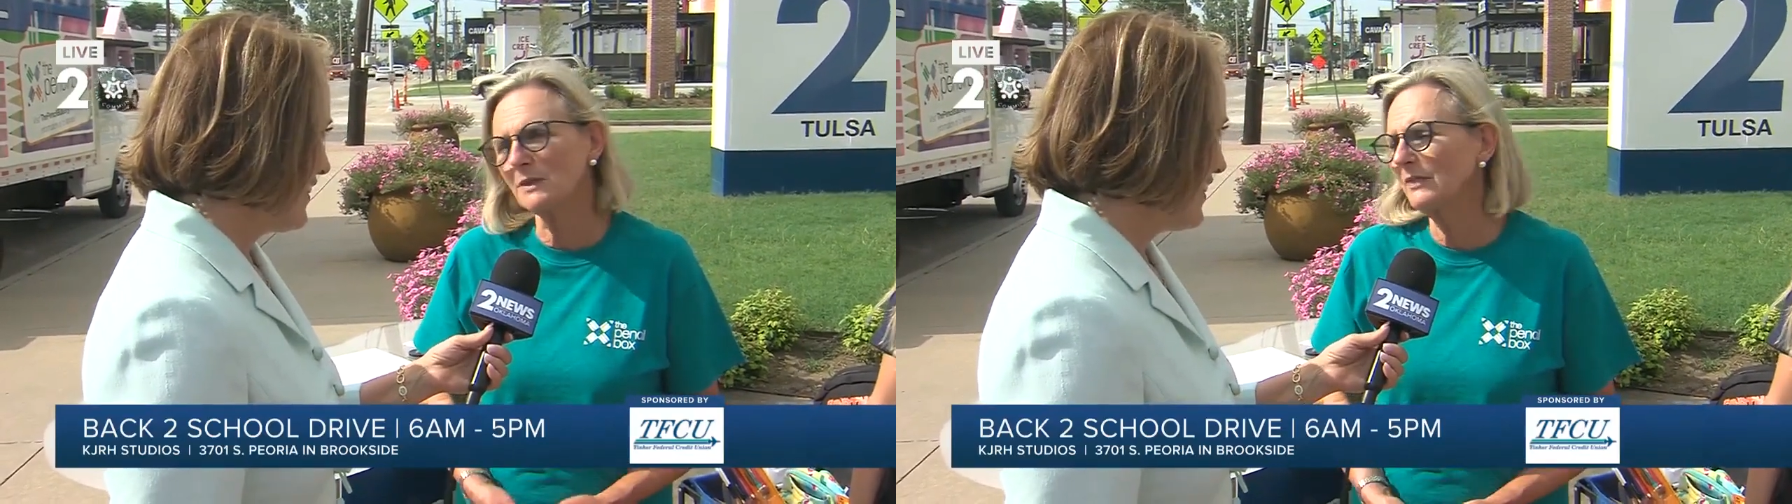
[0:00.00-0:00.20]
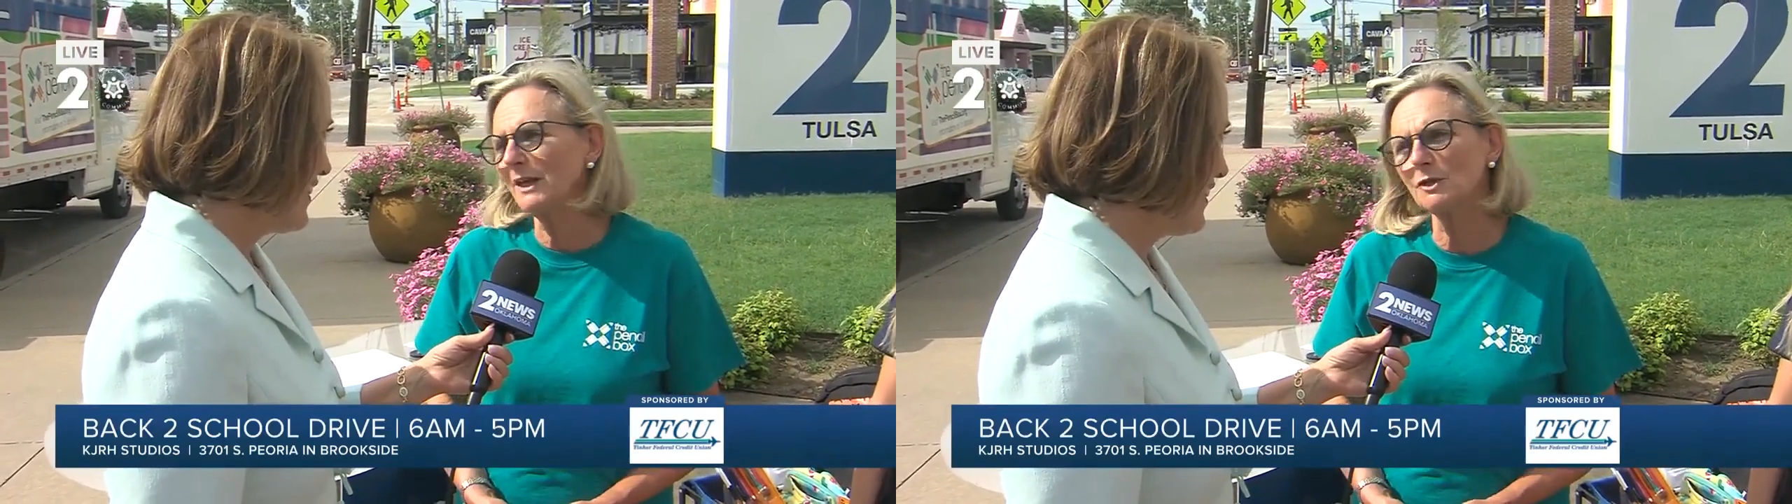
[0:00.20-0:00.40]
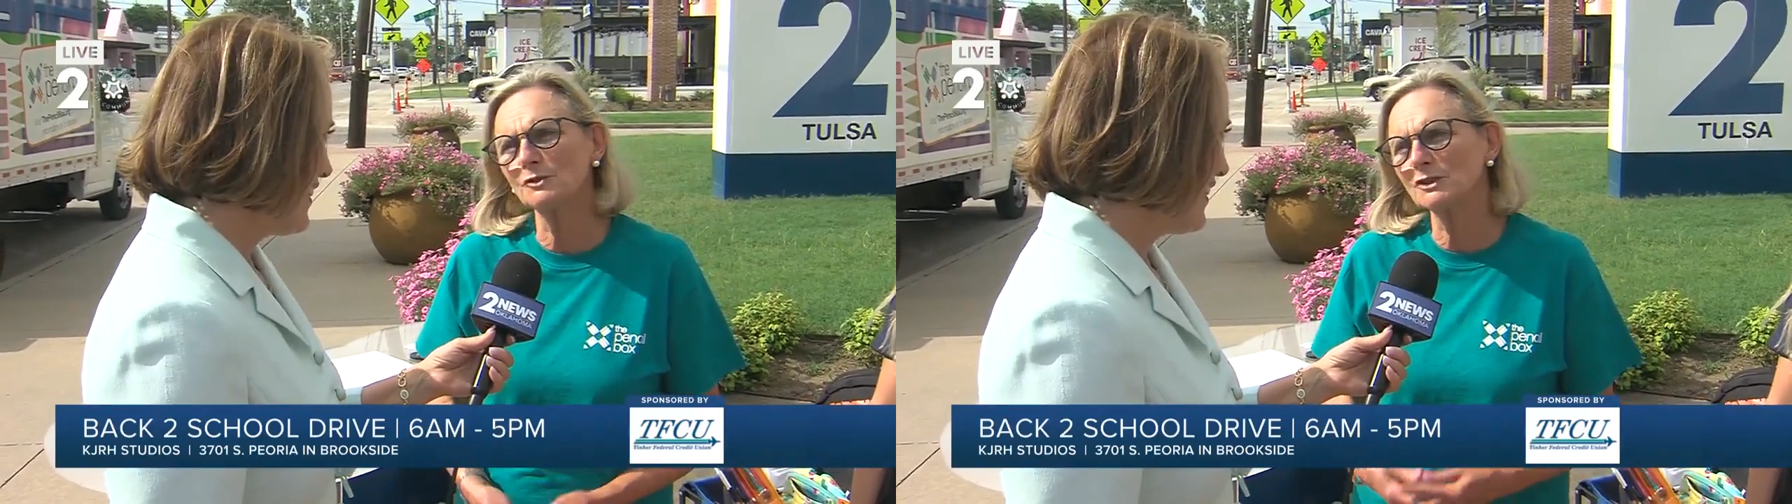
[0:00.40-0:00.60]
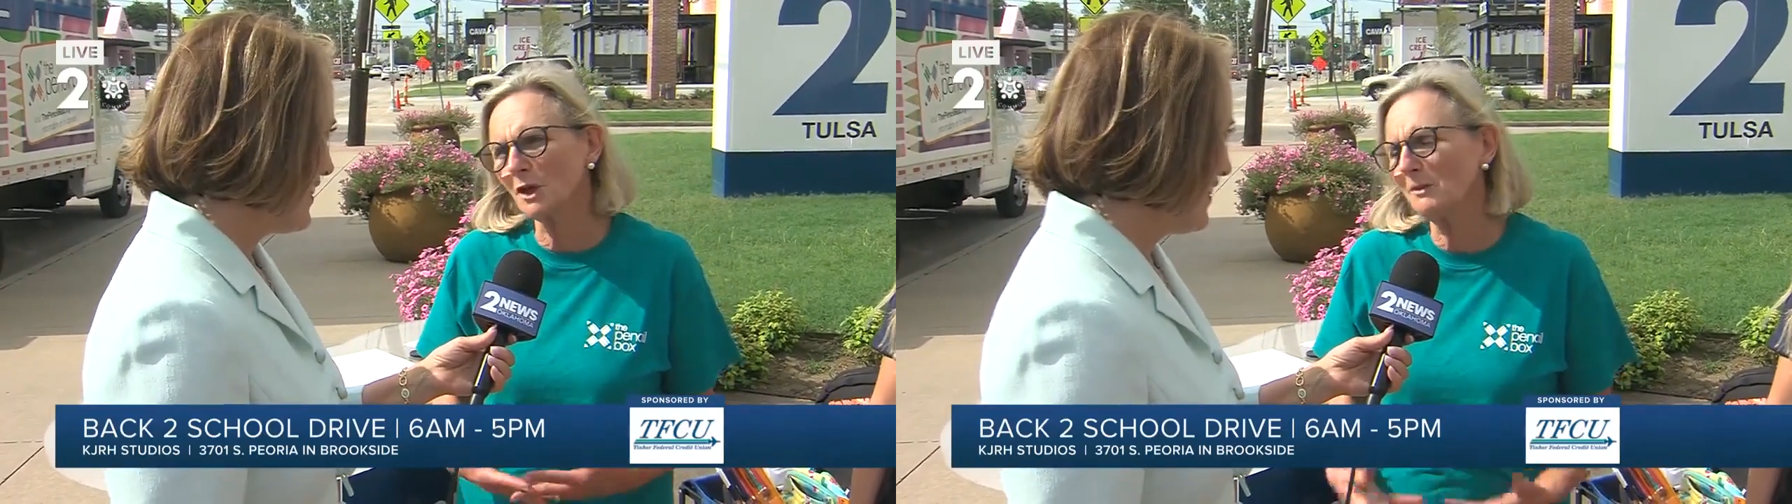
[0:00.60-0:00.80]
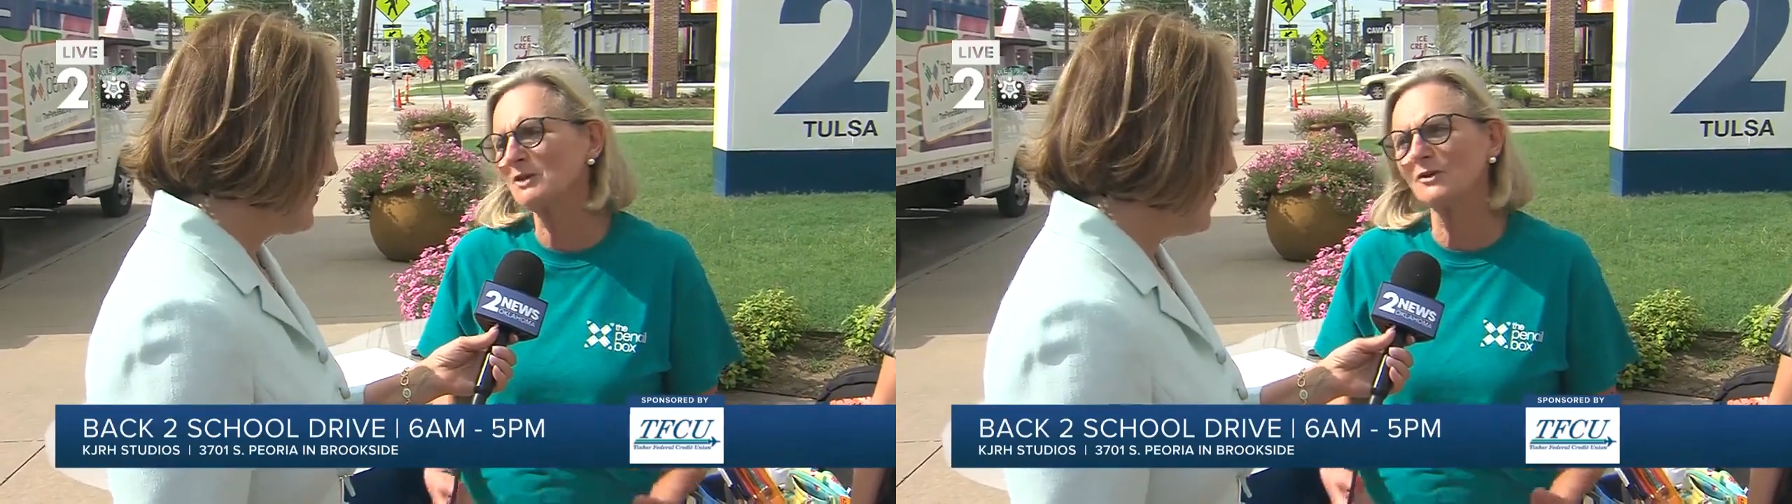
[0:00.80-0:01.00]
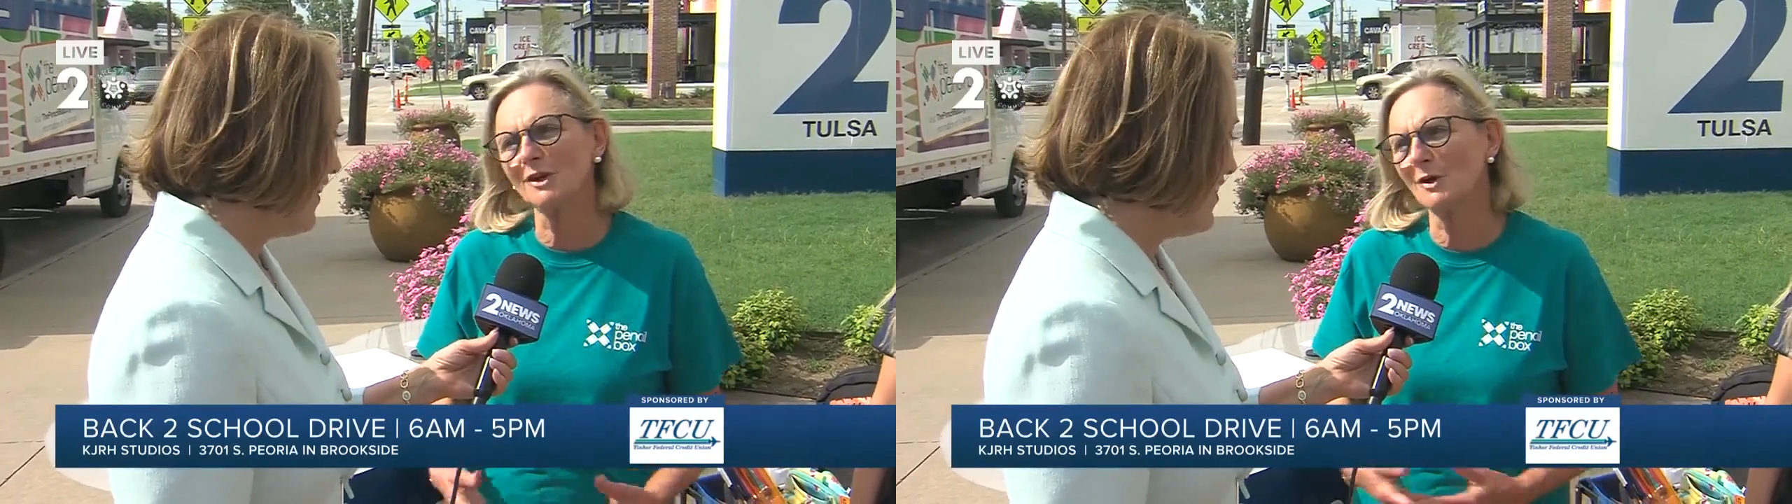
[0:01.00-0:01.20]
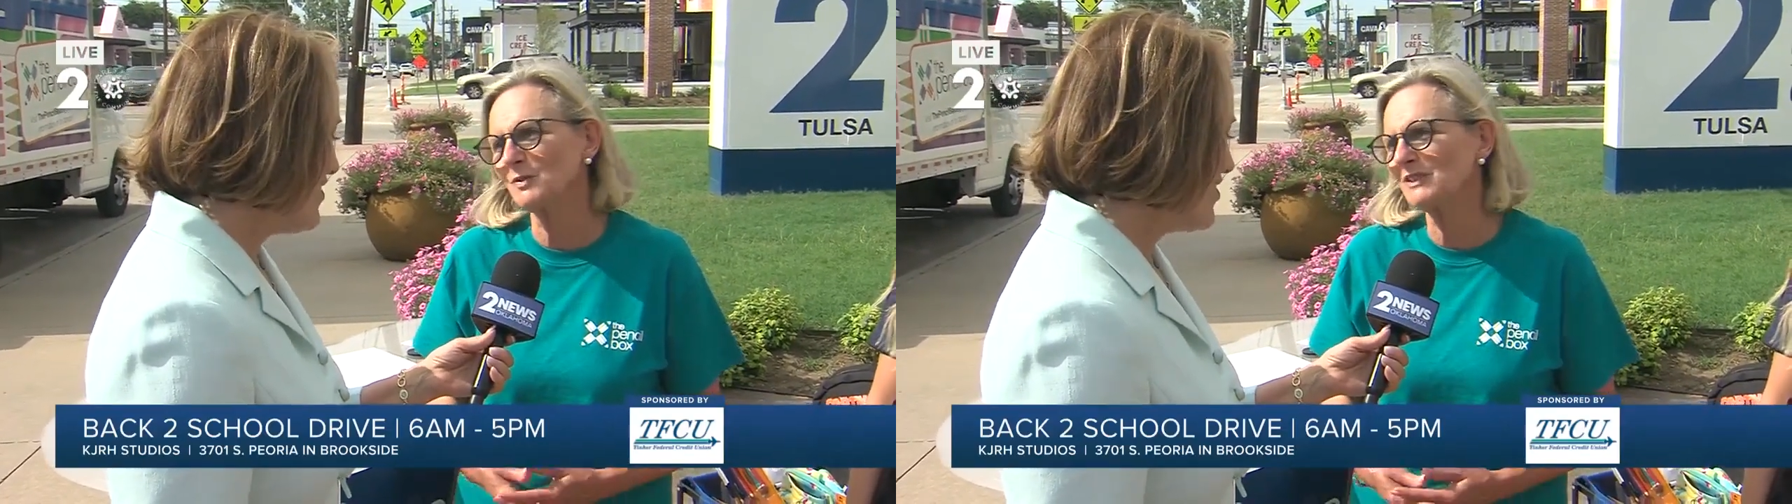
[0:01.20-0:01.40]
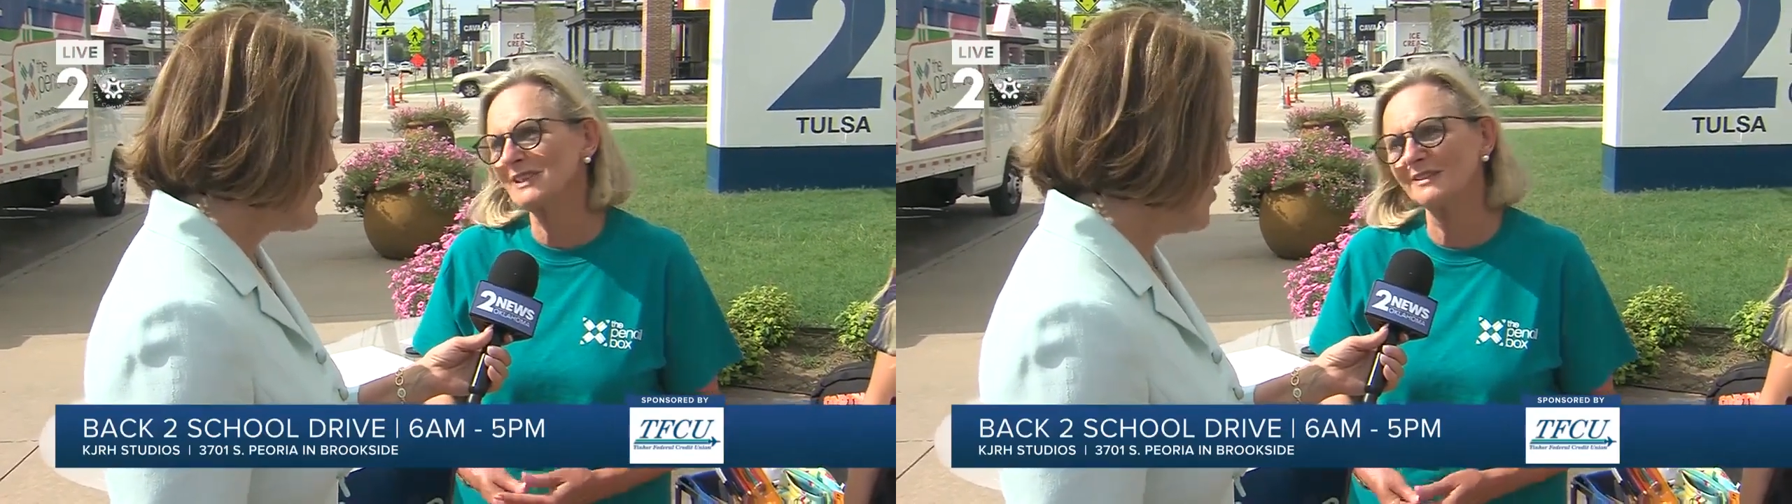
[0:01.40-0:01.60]
we thank you so much for
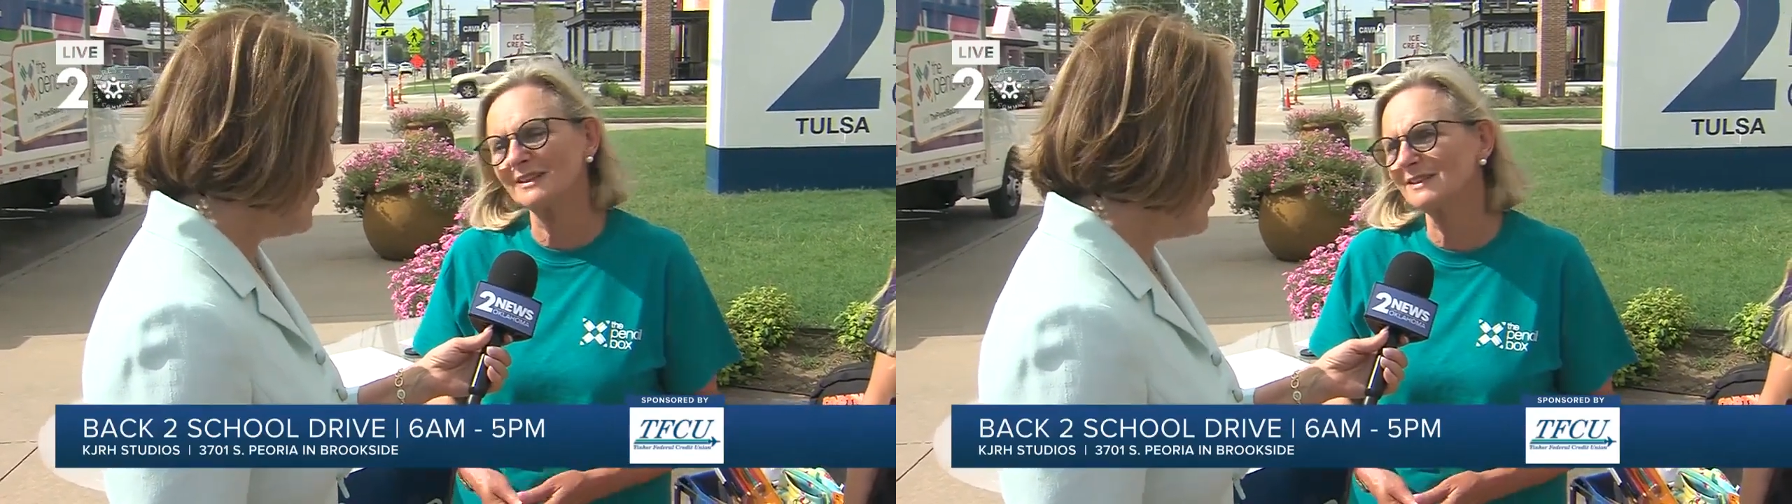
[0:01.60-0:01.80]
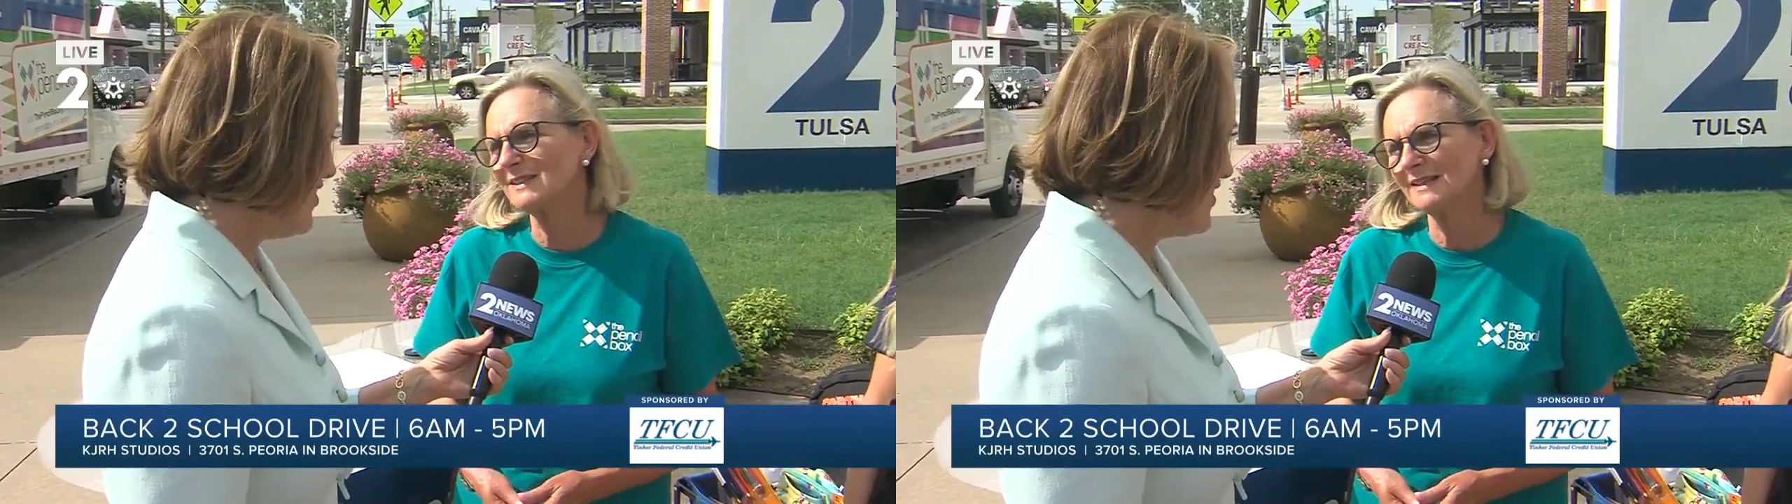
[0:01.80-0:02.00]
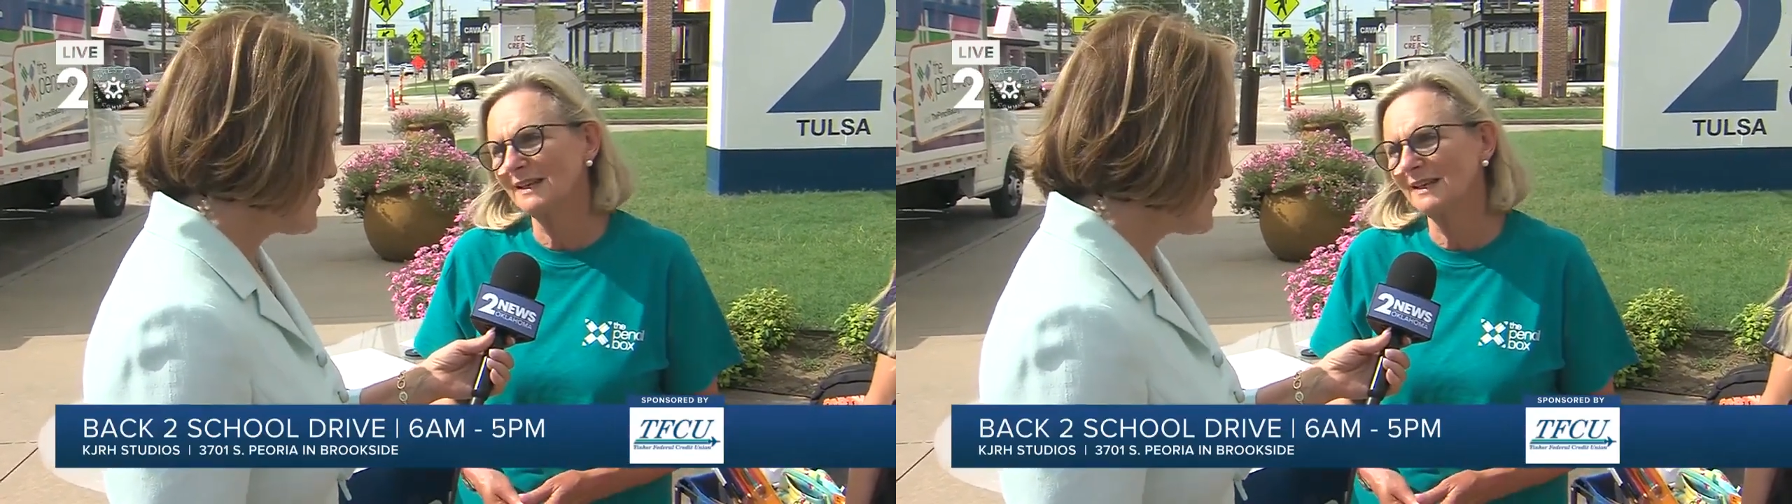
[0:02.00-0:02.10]
hosting this.